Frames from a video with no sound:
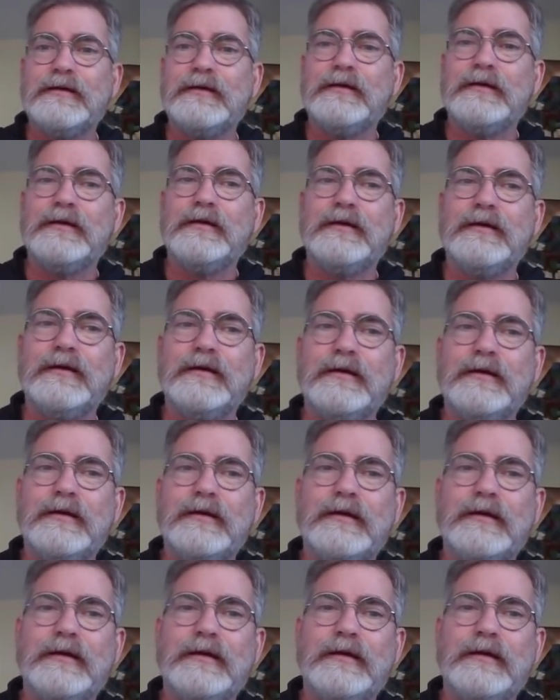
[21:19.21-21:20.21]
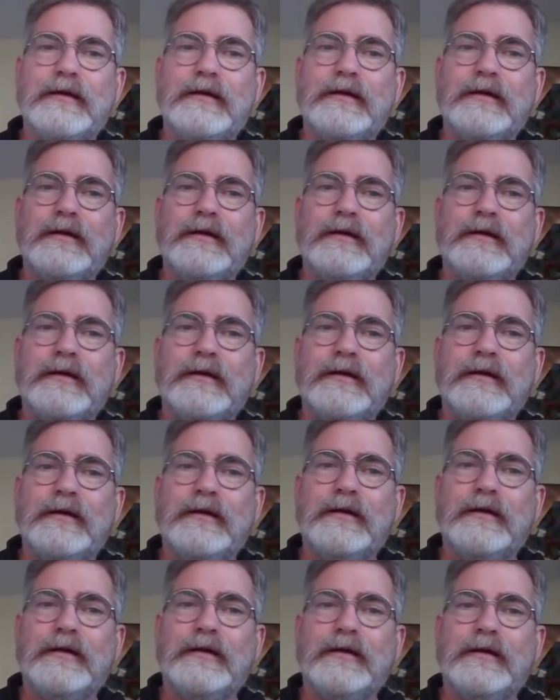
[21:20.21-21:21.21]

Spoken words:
[no speech]